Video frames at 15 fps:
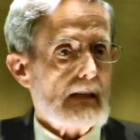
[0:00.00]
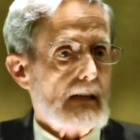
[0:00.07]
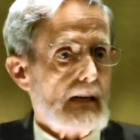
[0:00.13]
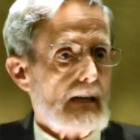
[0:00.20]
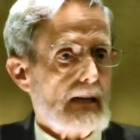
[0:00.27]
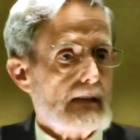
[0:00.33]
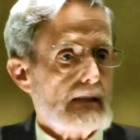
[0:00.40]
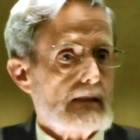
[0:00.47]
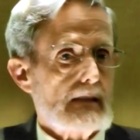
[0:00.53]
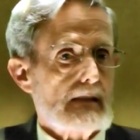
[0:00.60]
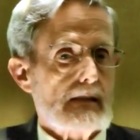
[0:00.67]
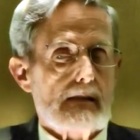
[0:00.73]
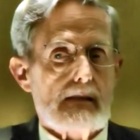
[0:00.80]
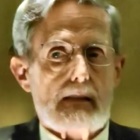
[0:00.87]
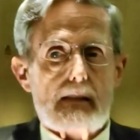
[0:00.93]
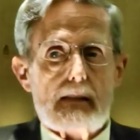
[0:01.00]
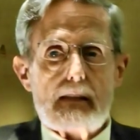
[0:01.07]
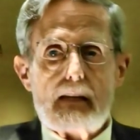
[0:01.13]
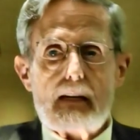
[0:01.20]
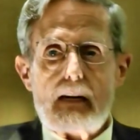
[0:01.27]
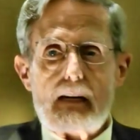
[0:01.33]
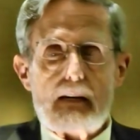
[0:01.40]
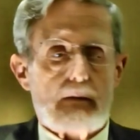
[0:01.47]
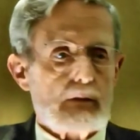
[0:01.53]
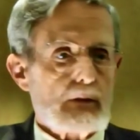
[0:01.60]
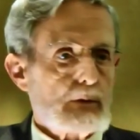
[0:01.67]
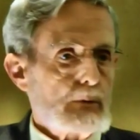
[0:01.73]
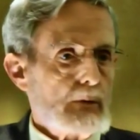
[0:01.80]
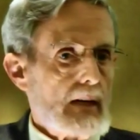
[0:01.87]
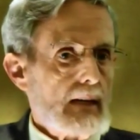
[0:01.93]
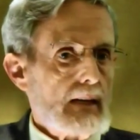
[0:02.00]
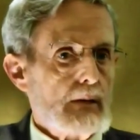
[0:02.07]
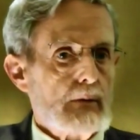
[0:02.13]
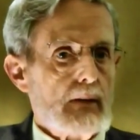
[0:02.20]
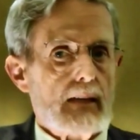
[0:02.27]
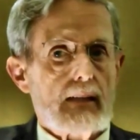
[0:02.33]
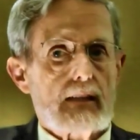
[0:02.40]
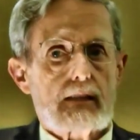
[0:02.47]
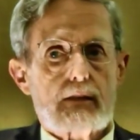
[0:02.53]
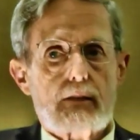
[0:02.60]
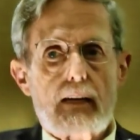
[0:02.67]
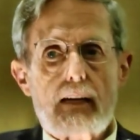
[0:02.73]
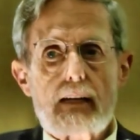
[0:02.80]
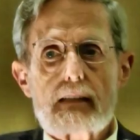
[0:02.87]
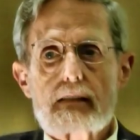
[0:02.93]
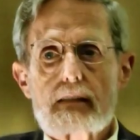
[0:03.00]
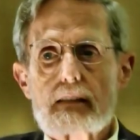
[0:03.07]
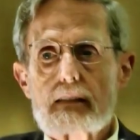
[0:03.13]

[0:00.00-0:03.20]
Uh, and uh, uh, it was really, really strange.